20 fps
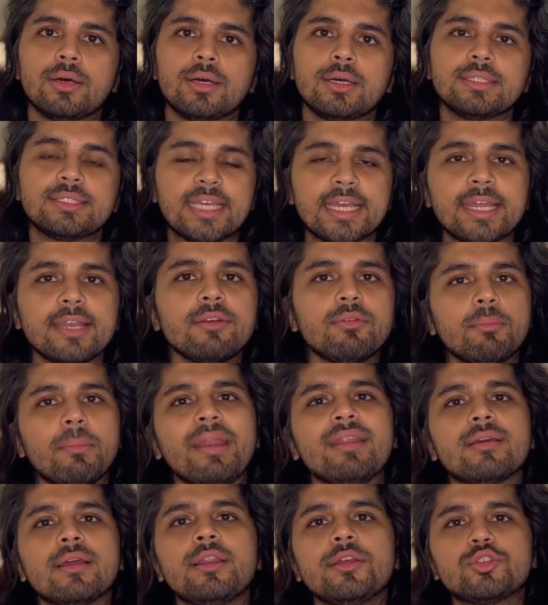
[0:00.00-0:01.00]
Second
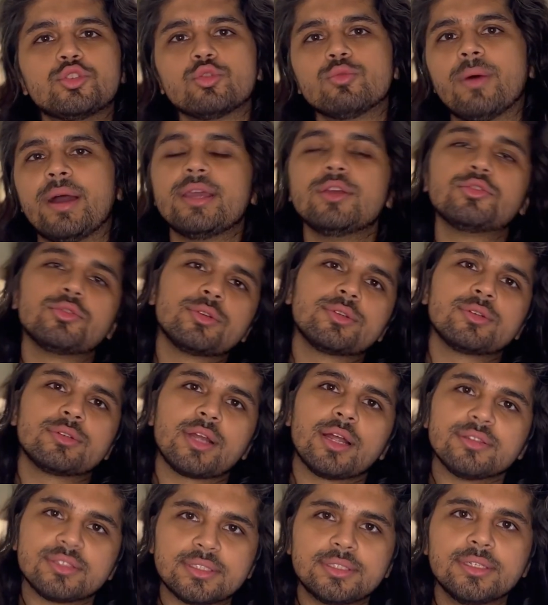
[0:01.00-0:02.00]
medical issue why you should
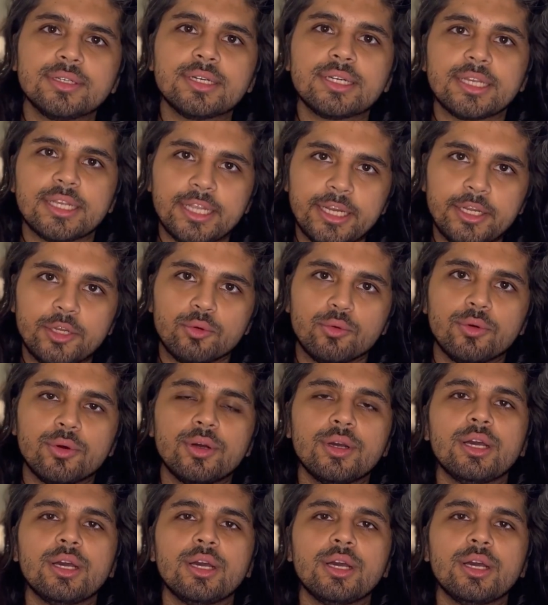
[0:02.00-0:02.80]
consider keto.